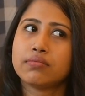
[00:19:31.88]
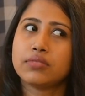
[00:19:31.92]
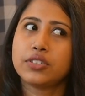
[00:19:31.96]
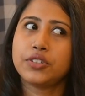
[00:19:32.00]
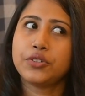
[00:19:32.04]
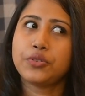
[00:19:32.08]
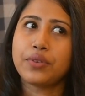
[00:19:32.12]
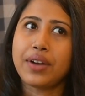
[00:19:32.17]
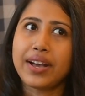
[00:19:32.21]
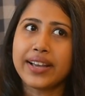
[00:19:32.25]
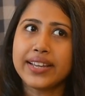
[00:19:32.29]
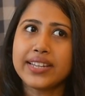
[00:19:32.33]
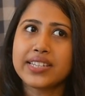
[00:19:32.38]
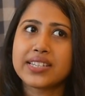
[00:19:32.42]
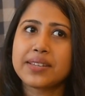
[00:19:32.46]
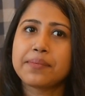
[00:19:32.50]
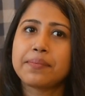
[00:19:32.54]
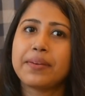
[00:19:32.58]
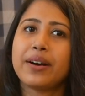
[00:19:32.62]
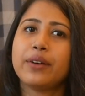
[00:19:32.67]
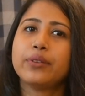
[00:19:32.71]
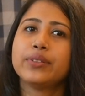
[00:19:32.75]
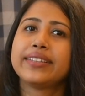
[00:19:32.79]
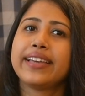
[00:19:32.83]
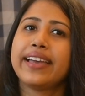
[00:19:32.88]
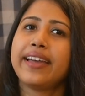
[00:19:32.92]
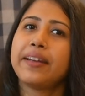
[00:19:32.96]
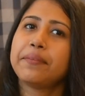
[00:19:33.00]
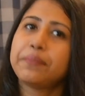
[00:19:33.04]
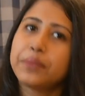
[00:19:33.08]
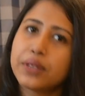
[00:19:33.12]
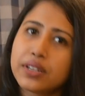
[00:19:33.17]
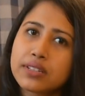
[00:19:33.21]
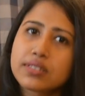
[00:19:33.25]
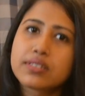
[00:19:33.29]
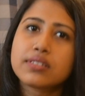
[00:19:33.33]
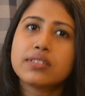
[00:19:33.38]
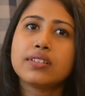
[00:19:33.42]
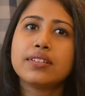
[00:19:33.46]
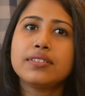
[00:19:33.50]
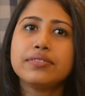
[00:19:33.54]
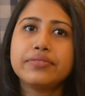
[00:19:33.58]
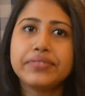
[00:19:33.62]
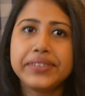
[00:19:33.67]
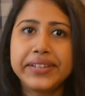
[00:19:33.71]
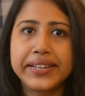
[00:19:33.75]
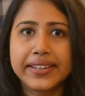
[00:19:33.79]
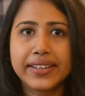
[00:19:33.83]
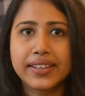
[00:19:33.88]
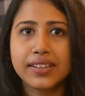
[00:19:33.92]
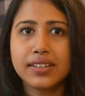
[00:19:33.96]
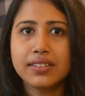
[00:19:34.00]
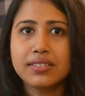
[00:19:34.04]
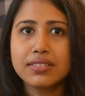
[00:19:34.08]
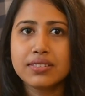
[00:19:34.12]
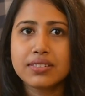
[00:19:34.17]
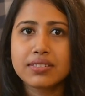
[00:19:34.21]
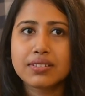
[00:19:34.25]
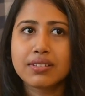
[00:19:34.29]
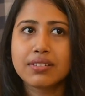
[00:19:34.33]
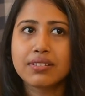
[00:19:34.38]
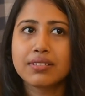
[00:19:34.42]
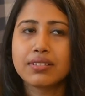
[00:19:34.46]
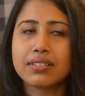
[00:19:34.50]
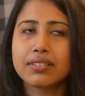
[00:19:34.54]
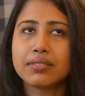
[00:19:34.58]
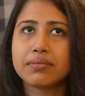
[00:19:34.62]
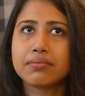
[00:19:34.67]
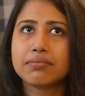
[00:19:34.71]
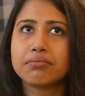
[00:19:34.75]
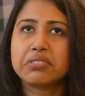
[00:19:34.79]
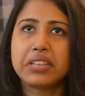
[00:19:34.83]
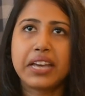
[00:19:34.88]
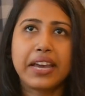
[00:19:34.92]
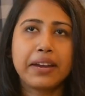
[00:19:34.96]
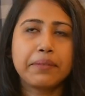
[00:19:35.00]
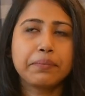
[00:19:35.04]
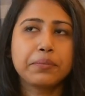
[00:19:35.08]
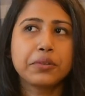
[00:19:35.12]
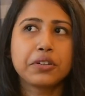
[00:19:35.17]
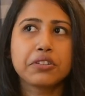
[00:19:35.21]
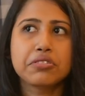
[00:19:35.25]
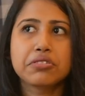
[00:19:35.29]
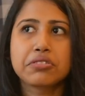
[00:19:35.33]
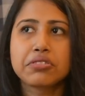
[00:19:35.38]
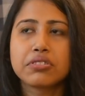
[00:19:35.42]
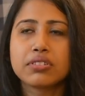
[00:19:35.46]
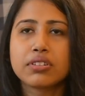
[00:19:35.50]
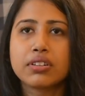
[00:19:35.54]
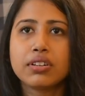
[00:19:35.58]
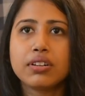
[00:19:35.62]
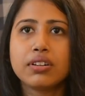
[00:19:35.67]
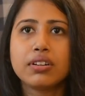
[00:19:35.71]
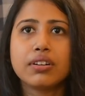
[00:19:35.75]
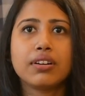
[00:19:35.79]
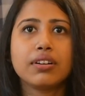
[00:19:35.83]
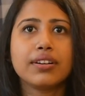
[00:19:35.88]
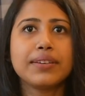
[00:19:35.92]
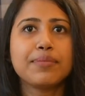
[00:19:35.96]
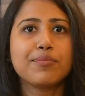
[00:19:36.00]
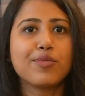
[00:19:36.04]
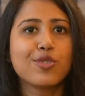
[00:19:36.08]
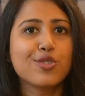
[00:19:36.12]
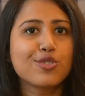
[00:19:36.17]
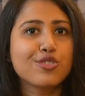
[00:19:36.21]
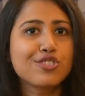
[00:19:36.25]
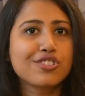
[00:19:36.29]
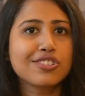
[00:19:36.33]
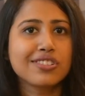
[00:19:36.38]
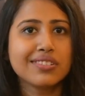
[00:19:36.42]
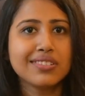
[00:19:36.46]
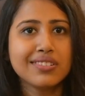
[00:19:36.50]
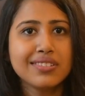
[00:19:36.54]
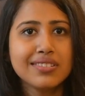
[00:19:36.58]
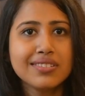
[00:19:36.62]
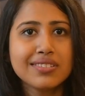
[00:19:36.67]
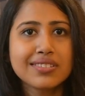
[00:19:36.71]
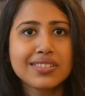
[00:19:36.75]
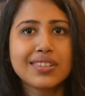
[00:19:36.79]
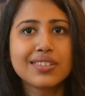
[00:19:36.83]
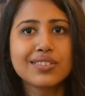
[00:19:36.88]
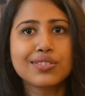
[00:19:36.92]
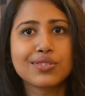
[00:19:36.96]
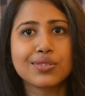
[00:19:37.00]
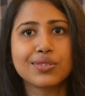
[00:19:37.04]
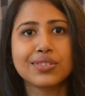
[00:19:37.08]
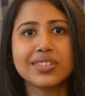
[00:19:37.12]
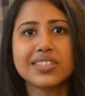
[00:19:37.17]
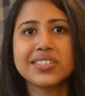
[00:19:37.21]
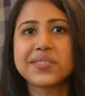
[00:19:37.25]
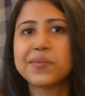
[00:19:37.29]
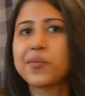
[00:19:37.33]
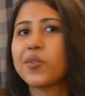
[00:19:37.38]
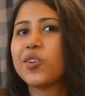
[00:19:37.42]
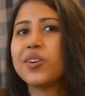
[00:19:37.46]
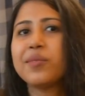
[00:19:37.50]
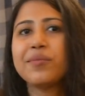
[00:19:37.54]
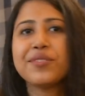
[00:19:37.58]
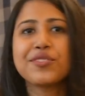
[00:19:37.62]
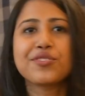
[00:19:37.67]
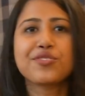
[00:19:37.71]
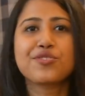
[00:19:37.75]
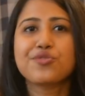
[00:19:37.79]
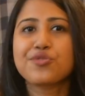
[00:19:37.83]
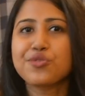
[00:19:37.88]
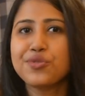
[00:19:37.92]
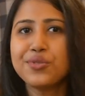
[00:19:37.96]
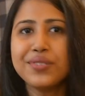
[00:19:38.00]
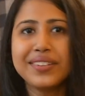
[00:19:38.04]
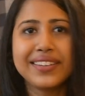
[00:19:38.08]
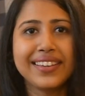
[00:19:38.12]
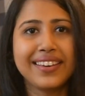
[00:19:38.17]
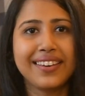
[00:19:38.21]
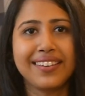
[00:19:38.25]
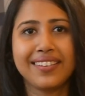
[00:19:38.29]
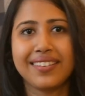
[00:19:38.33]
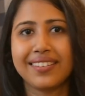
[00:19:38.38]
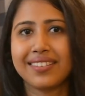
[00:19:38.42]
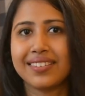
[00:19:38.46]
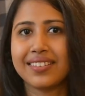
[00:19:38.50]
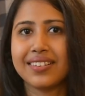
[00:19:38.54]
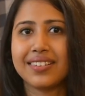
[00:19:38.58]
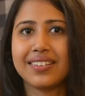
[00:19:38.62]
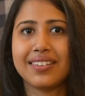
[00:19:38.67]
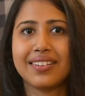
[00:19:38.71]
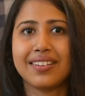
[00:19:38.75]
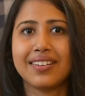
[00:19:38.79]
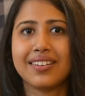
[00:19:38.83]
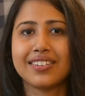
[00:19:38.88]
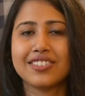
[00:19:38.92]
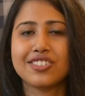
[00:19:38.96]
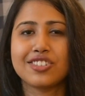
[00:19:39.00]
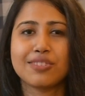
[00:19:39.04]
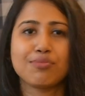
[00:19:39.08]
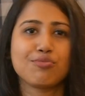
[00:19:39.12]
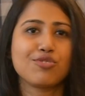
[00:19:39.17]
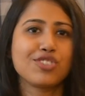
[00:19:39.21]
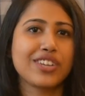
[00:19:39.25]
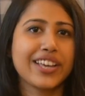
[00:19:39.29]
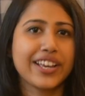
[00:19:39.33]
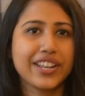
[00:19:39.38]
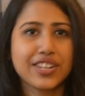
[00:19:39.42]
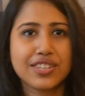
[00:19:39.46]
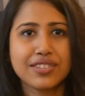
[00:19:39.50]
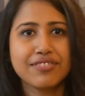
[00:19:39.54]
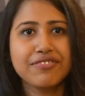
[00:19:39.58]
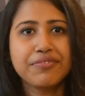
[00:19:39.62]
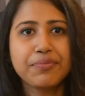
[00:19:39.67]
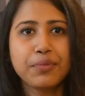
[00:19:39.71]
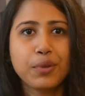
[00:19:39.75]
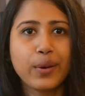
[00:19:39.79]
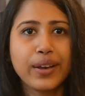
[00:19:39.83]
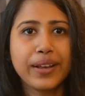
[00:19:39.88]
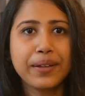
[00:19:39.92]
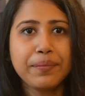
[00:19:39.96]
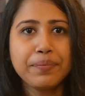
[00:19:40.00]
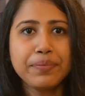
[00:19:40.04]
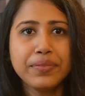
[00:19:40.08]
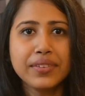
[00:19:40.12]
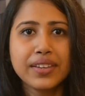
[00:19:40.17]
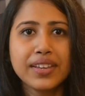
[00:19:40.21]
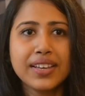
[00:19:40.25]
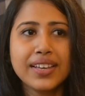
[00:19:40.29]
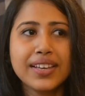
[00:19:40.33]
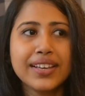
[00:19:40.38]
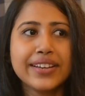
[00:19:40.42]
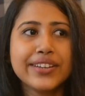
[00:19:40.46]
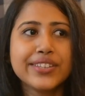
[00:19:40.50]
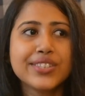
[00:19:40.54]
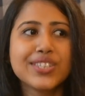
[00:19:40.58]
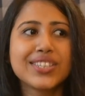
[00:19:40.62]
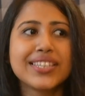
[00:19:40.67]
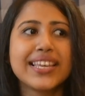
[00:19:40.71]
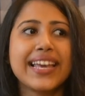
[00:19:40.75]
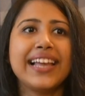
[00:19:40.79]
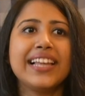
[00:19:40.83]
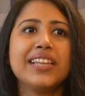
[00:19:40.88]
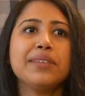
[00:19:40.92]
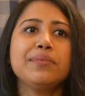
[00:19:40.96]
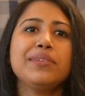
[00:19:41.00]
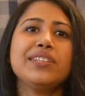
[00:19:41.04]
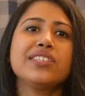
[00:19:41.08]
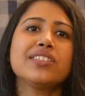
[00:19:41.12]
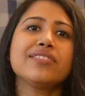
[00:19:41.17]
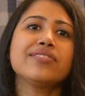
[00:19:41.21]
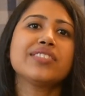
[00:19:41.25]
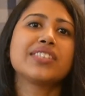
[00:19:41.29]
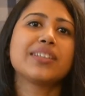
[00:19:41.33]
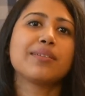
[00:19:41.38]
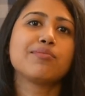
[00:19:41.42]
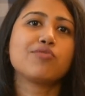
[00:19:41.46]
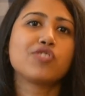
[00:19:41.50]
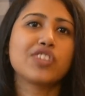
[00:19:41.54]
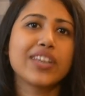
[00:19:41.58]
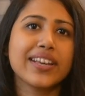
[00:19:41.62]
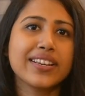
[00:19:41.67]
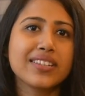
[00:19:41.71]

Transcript: write about their personal feelings, their personal emotions. So this poem is truly a subjective poem. So the elements of